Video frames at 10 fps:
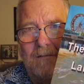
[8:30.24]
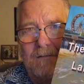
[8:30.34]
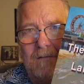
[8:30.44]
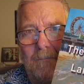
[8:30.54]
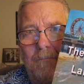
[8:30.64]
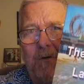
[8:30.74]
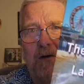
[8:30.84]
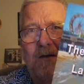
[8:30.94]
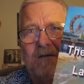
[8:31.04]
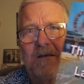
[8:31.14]
the
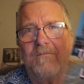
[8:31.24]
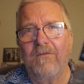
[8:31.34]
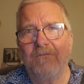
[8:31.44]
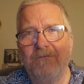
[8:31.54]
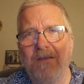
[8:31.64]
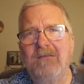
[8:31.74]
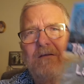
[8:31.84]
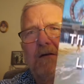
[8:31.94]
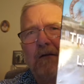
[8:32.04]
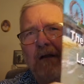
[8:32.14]
book itself, the
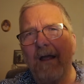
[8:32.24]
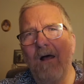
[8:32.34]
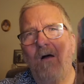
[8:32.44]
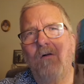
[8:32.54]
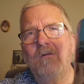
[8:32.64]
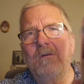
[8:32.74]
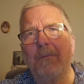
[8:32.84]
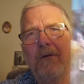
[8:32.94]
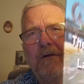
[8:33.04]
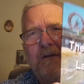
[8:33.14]
physical,
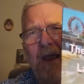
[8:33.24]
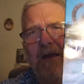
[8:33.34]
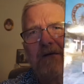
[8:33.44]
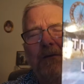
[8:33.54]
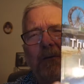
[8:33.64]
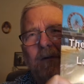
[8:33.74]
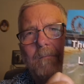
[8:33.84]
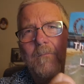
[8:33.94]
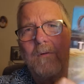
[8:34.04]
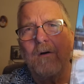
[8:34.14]
holdable, tangible
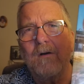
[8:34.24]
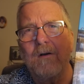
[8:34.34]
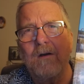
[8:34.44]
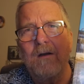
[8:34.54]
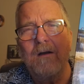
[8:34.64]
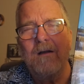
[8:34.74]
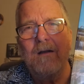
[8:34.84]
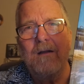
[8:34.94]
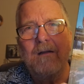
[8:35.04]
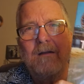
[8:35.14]
book,
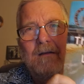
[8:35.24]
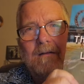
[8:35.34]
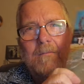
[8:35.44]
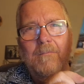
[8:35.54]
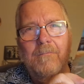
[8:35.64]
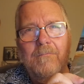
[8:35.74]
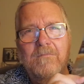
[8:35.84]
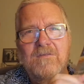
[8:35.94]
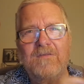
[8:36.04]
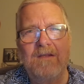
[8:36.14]

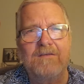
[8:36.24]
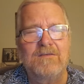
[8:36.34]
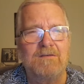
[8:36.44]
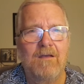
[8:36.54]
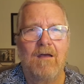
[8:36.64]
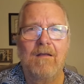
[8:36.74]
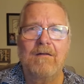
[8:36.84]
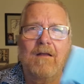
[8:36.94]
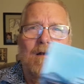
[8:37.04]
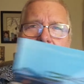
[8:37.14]
sits
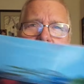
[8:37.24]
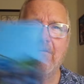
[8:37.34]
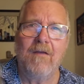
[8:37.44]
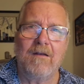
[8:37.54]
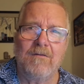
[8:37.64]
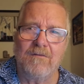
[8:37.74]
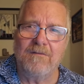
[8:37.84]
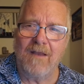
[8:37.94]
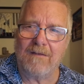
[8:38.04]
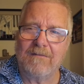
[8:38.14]
on an art director's
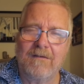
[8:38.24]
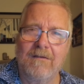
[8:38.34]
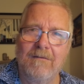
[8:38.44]
desk.